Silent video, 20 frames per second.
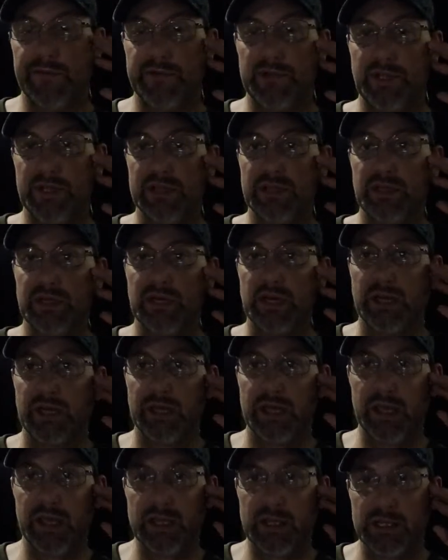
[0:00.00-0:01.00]
because then I
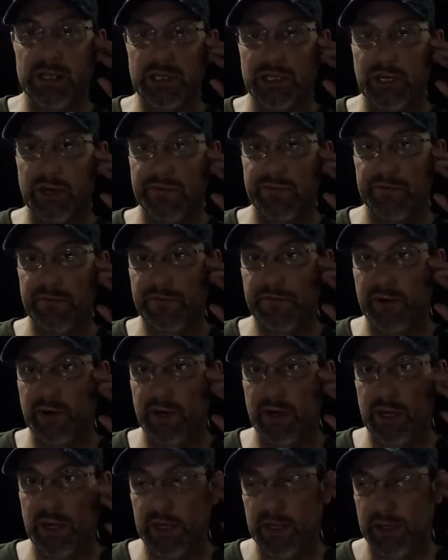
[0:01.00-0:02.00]
could get the shit for
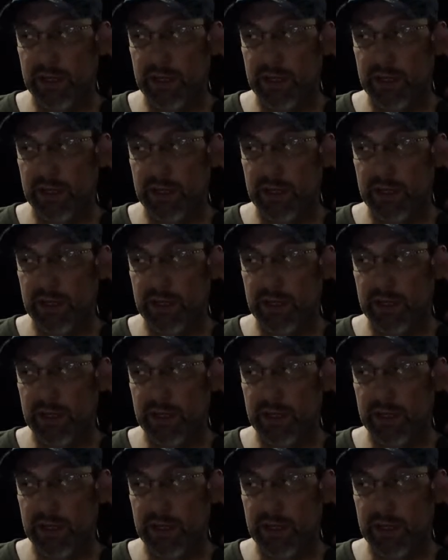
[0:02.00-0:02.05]
free.